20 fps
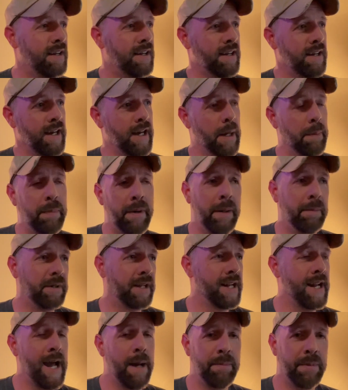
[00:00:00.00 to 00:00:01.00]
a
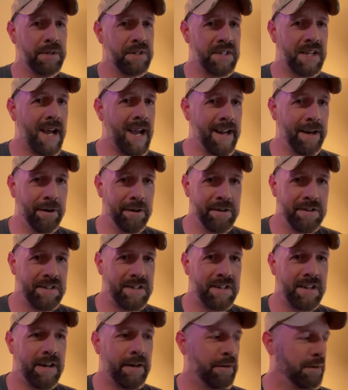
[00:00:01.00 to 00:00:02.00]
pumpkin apple cider.
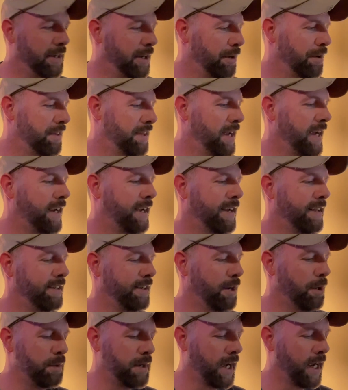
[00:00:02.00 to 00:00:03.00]
So you're
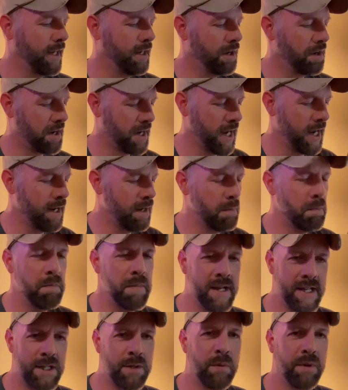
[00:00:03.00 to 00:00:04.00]
thinking, okay, you can't
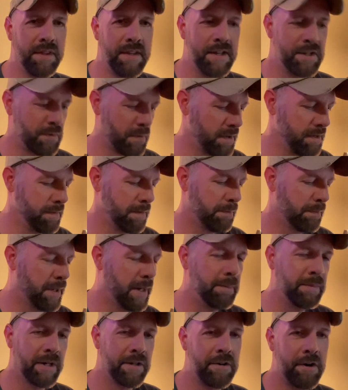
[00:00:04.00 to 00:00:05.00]
miss with this one.
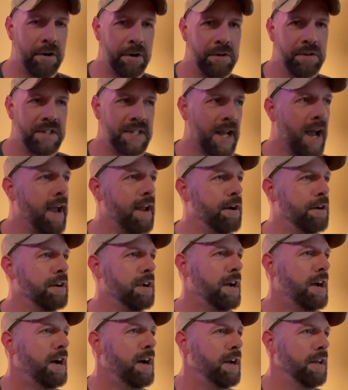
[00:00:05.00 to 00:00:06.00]
Pumpkin hard cider.